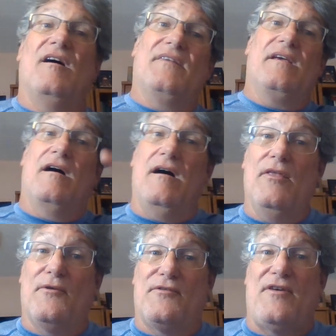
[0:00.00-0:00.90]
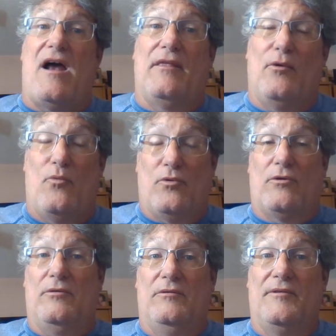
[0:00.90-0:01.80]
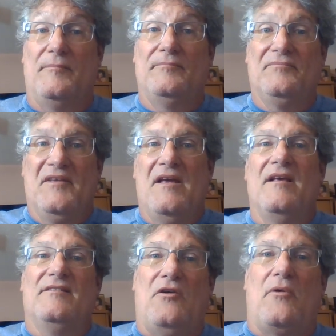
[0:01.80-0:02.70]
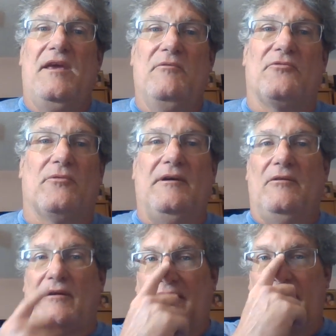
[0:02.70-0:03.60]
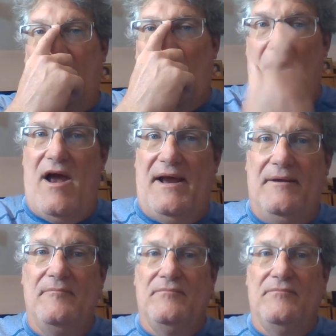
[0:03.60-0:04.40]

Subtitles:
on the other side of the world. So he was really looking to get away